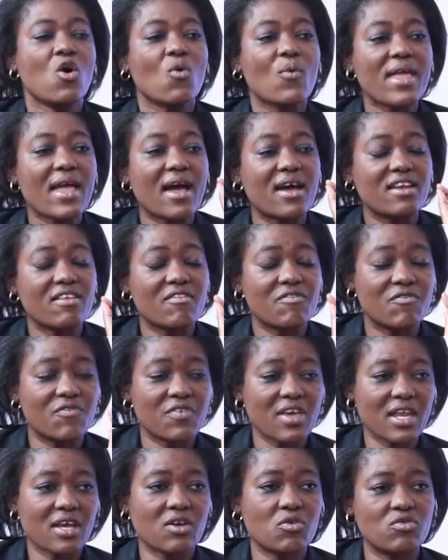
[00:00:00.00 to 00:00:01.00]
We had a
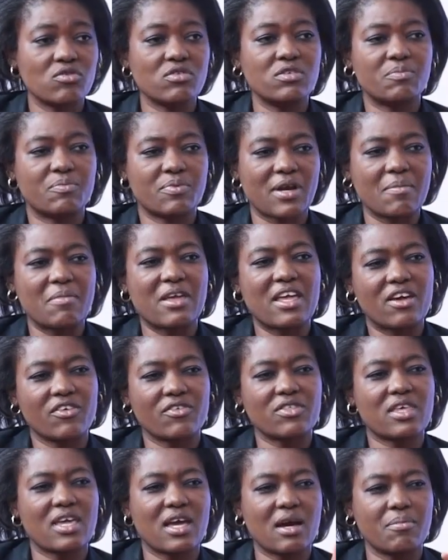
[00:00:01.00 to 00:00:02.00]
very good private
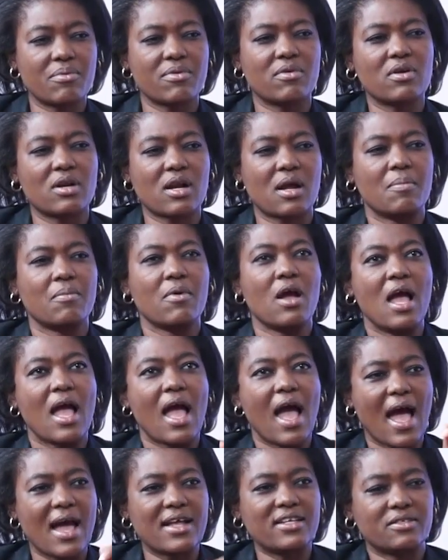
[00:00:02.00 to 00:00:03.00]
healthcare program
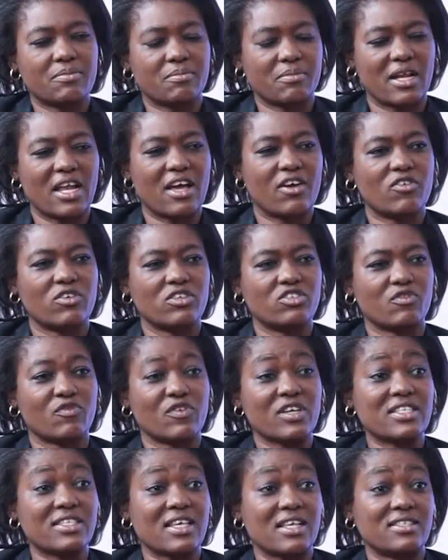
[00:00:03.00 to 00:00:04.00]
at Malawi College of
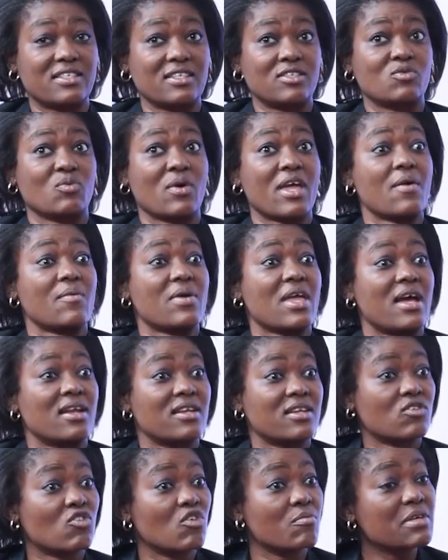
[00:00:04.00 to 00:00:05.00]
Health Sciences, where we
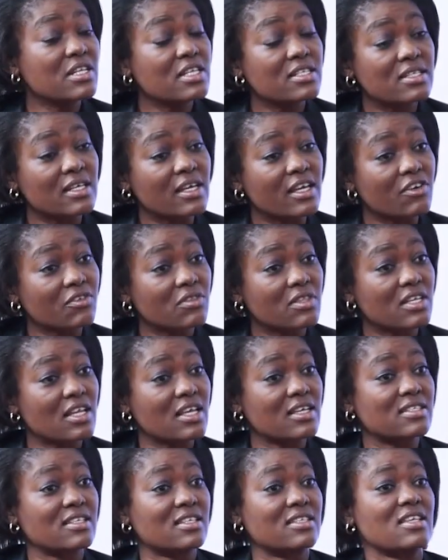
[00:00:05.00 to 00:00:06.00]
had the community health
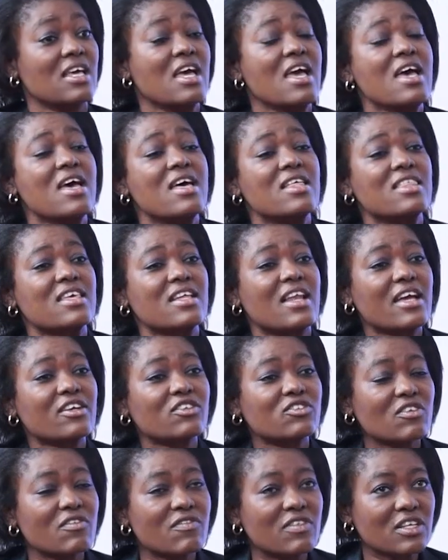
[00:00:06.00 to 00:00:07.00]
nurses, the
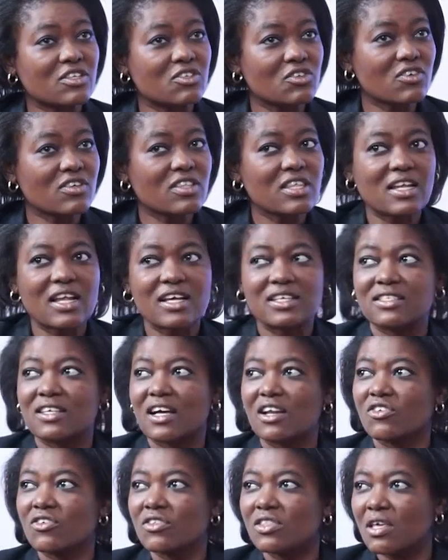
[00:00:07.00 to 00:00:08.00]
likes of the Dro, the
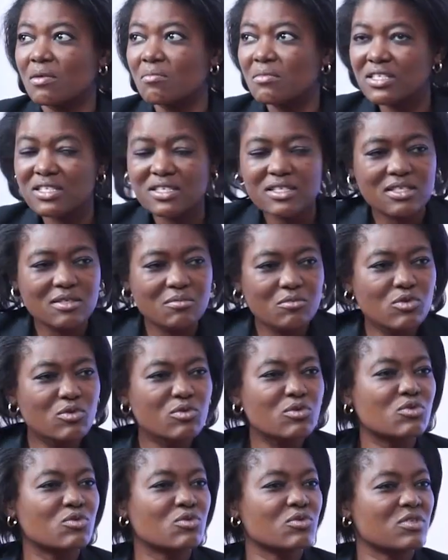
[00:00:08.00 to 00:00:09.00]
Razalo, the Mrs.
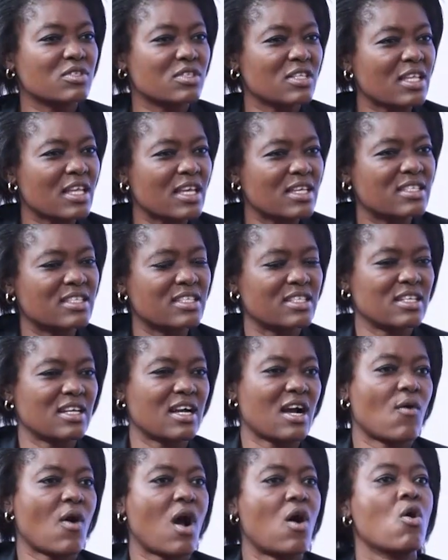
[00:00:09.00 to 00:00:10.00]
Mulusus, the Sitting
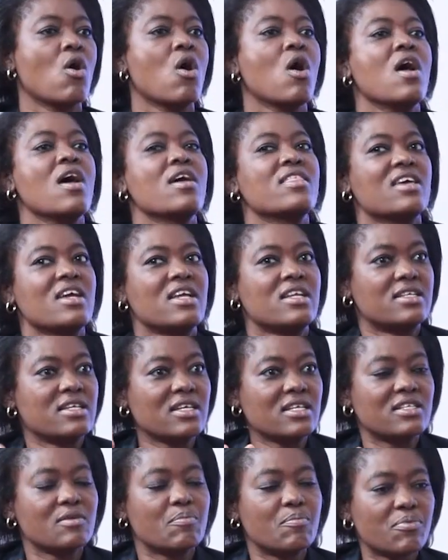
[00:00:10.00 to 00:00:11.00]
Kawao. They
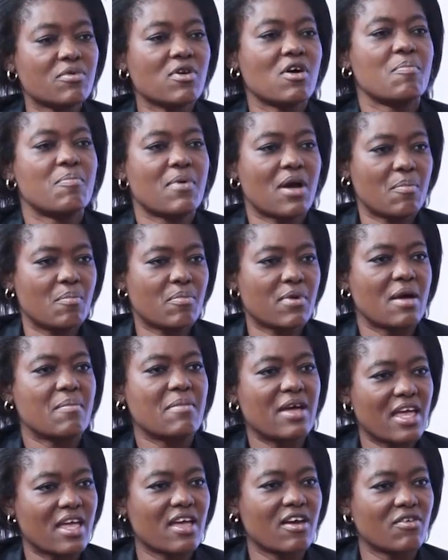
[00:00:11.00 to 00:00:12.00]
did proper
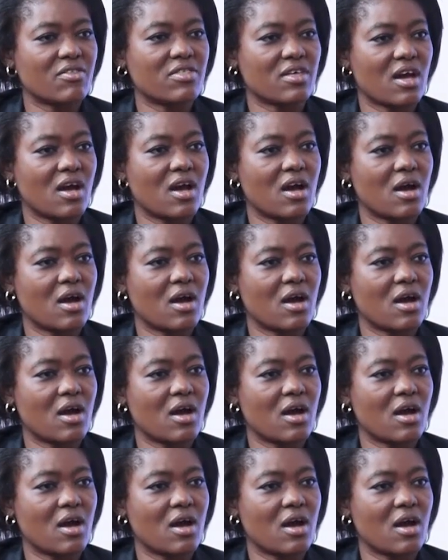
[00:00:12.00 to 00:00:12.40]
primary health.